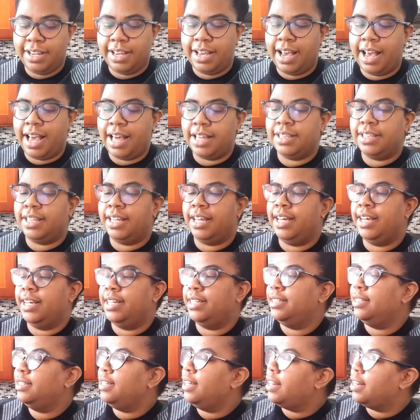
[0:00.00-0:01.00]
And
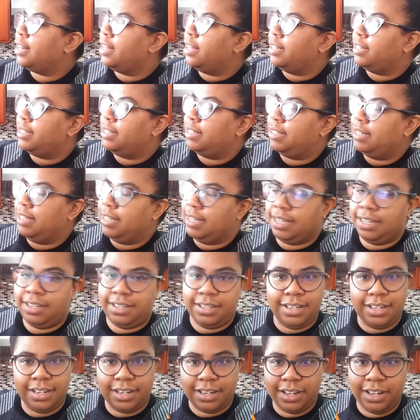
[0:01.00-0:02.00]
then
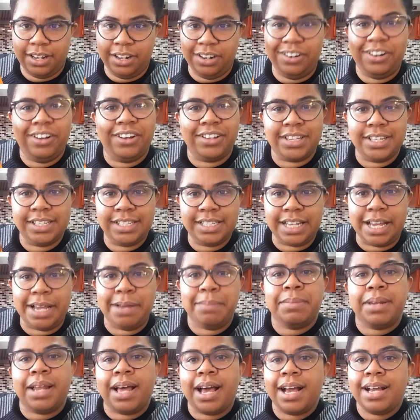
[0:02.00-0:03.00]
along the same
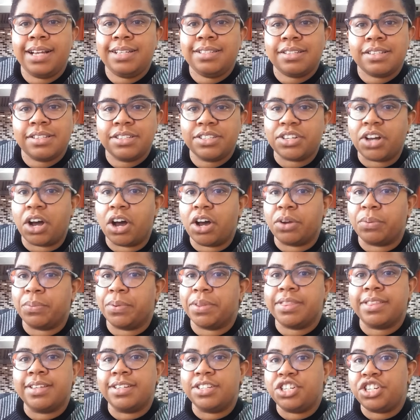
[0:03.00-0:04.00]
lines is Gone
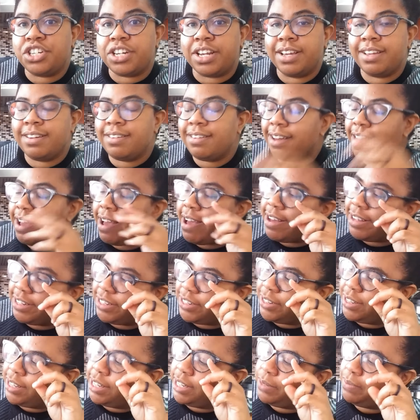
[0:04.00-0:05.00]
with the Gin. So
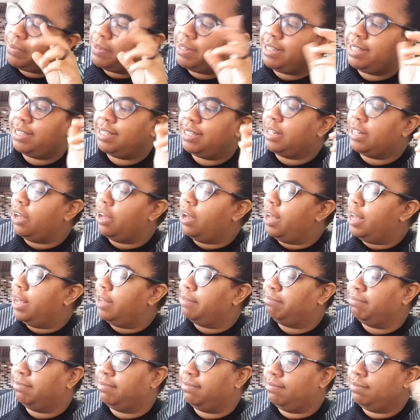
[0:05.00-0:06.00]
this one is
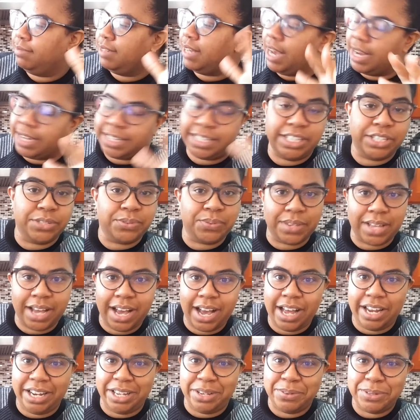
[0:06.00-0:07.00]
cocktails with a
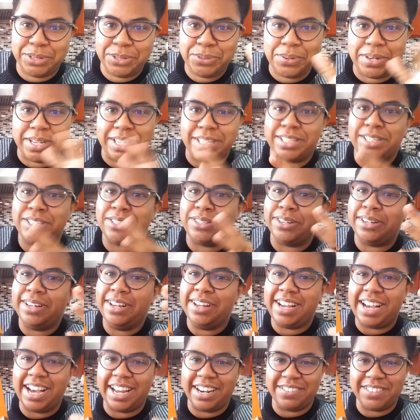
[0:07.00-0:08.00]
Hollywood twist. So
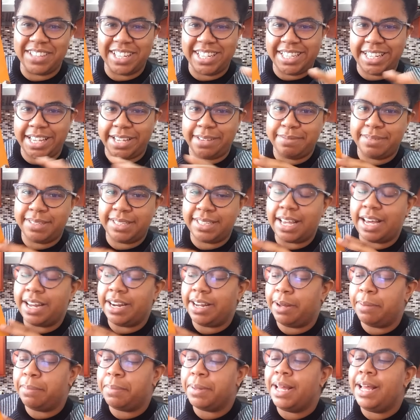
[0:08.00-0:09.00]
kind of the same
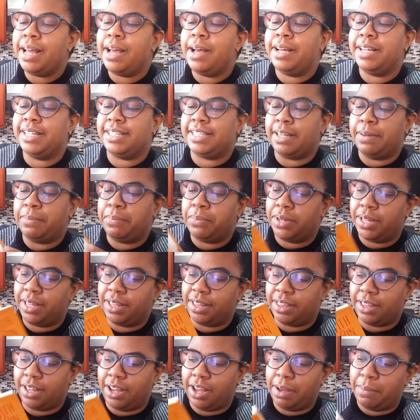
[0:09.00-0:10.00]
setup, except
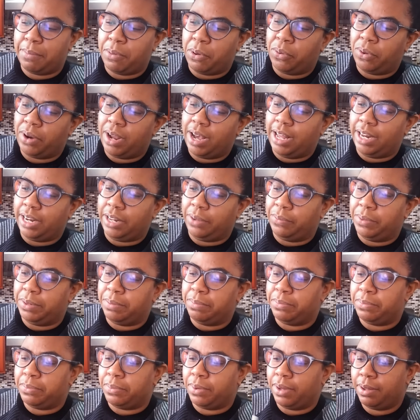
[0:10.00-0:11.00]
with old
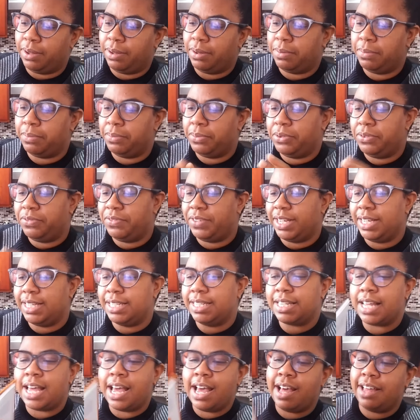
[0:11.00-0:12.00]
Hollywood movies.
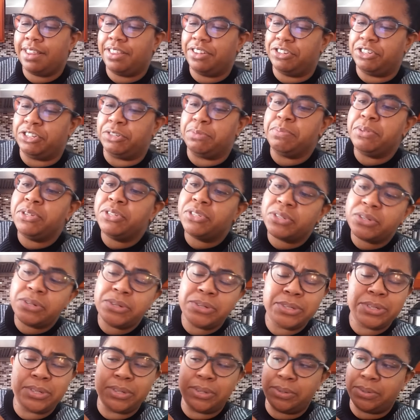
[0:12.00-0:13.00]
There's
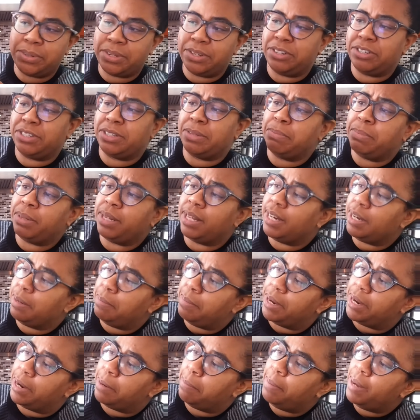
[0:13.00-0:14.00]
musicals, so there's the Bloody
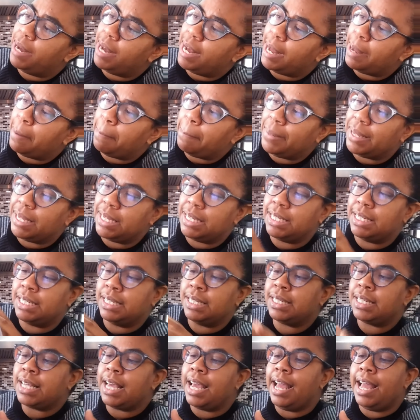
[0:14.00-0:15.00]
Mary
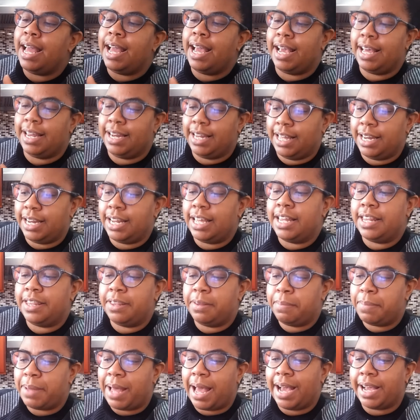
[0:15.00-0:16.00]
Poppins, and then in the
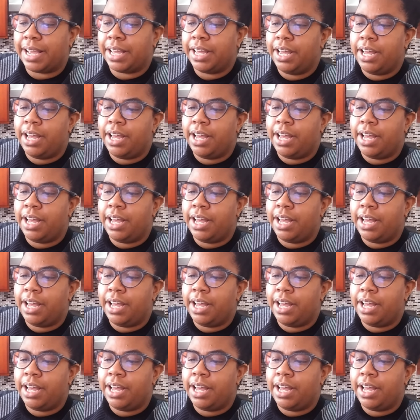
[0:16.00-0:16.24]
back